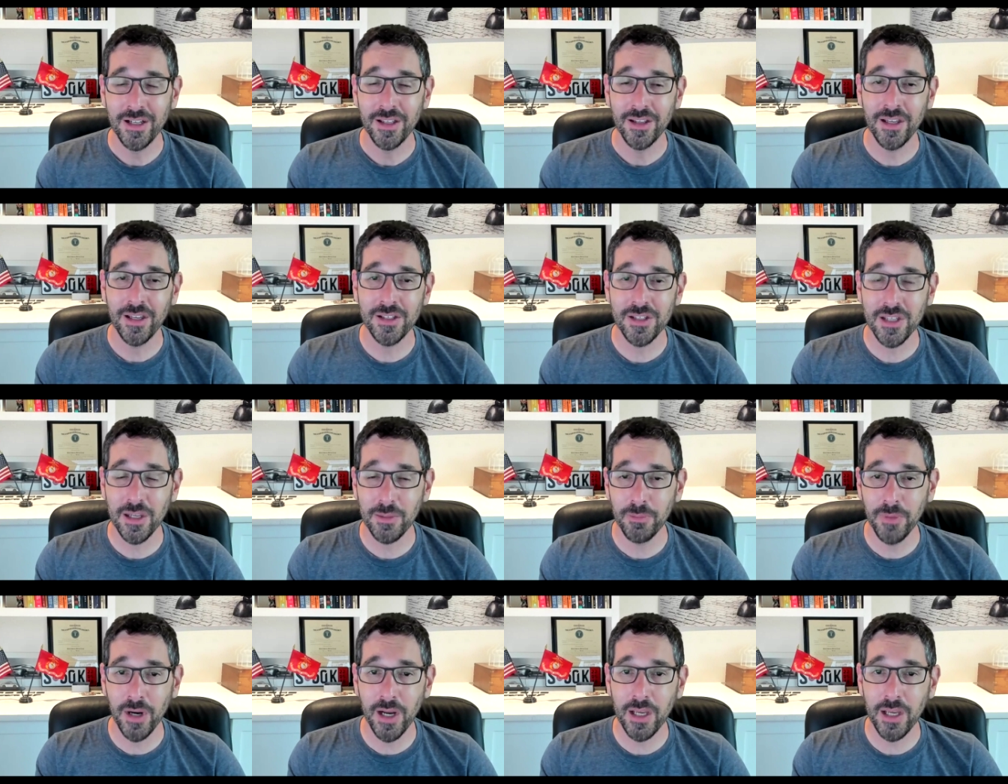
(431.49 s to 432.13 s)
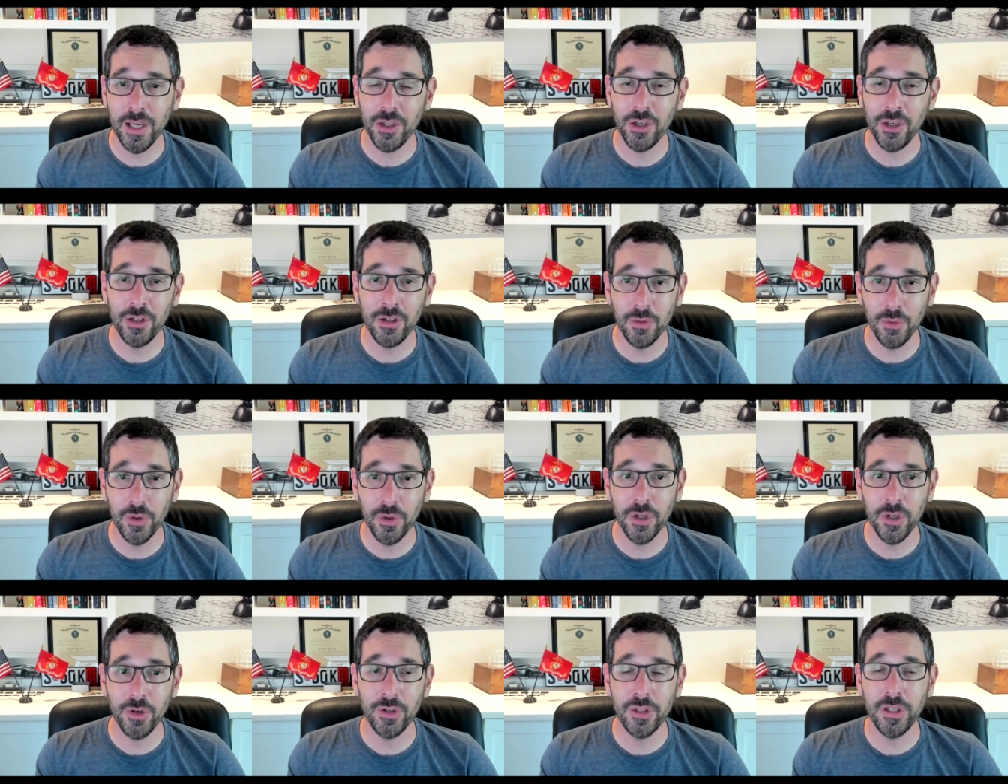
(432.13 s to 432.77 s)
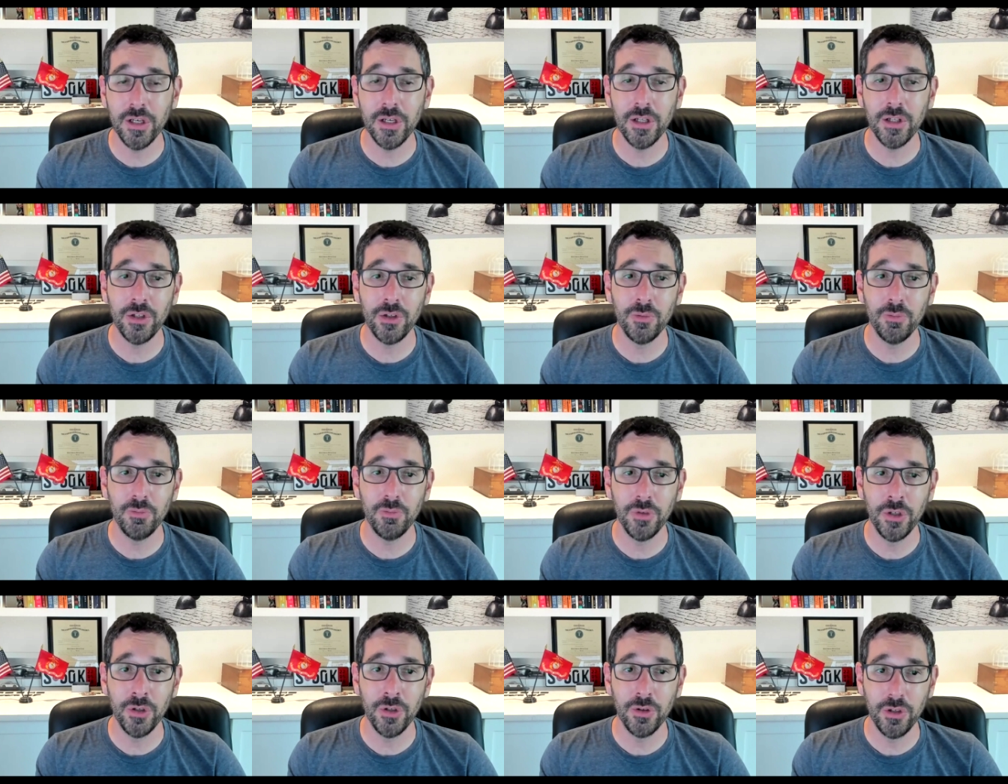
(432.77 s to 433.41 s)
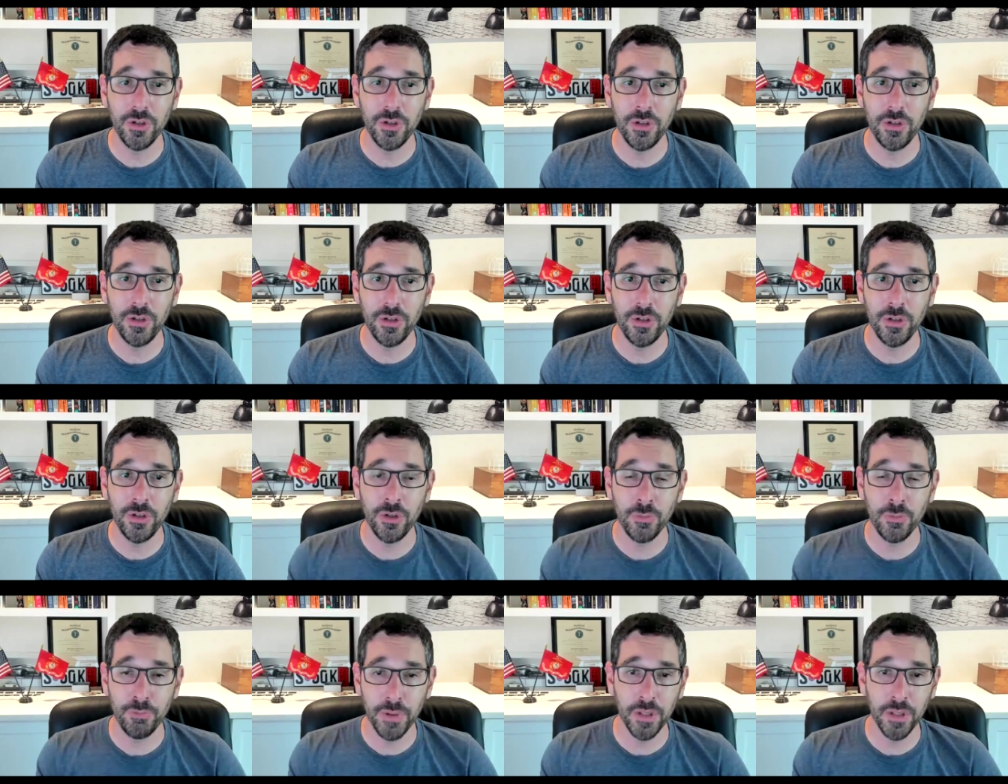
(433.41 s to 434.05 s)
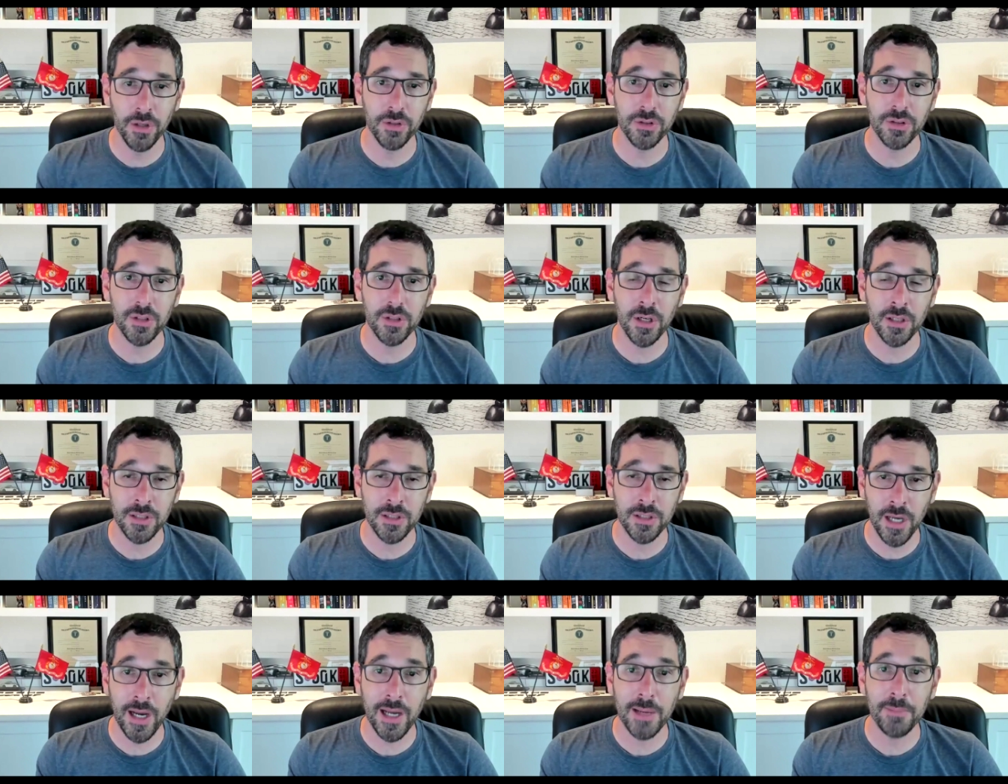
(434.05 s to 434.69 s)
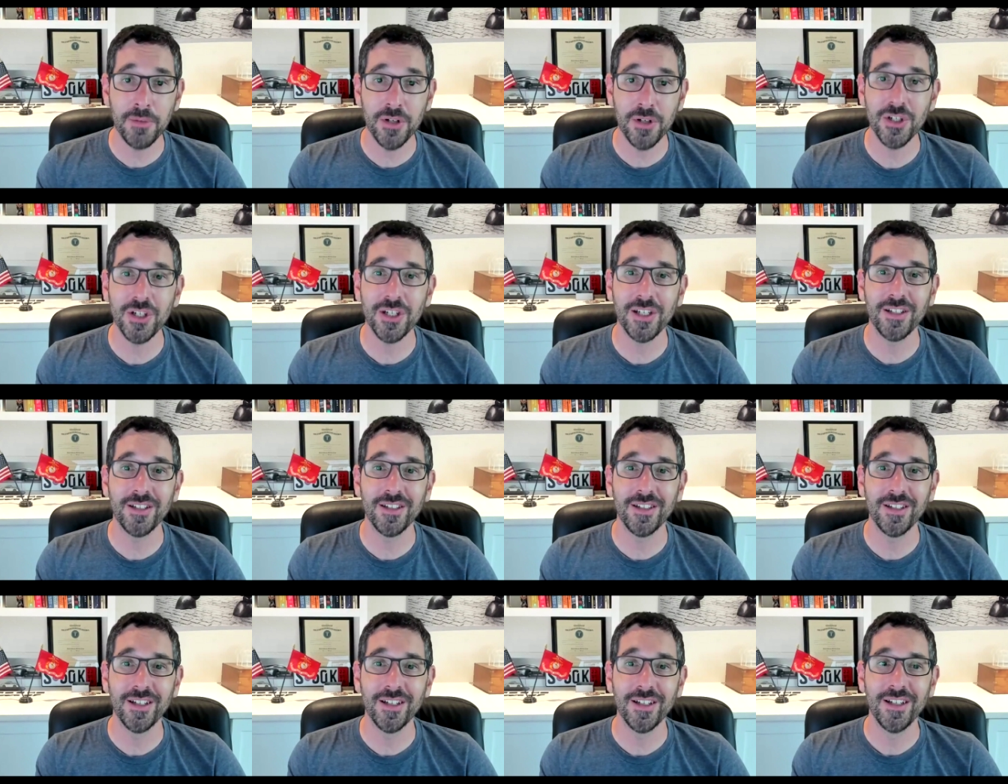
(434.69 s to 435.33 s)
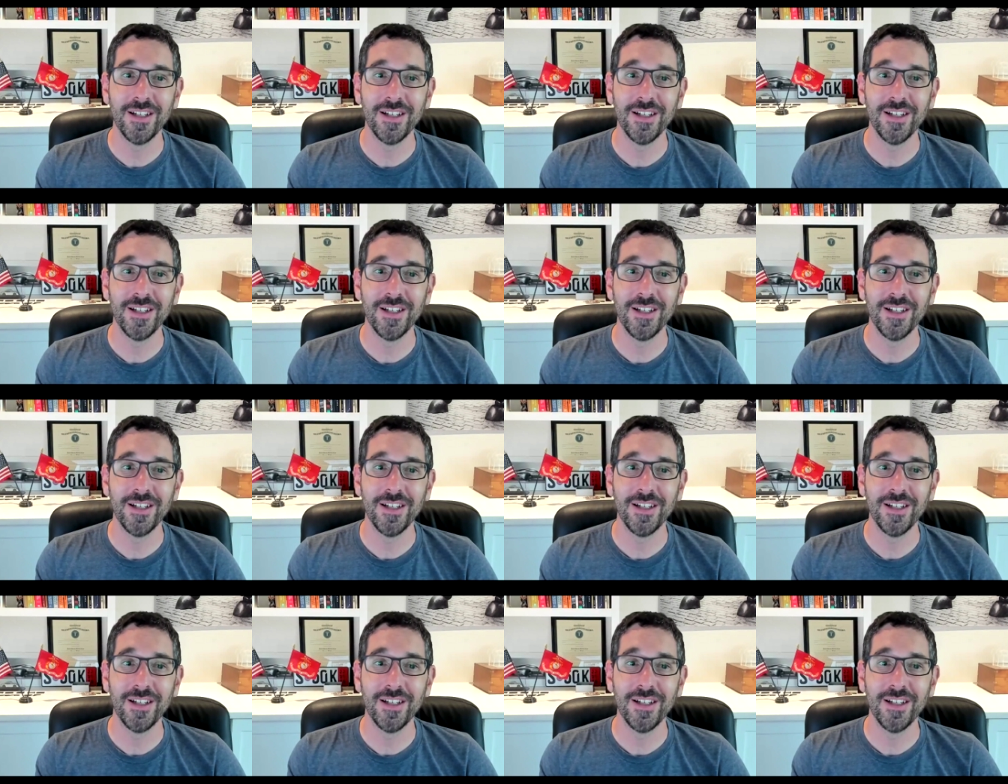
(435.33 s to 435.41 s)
They said, Mike, you know what you did? You built a time machine.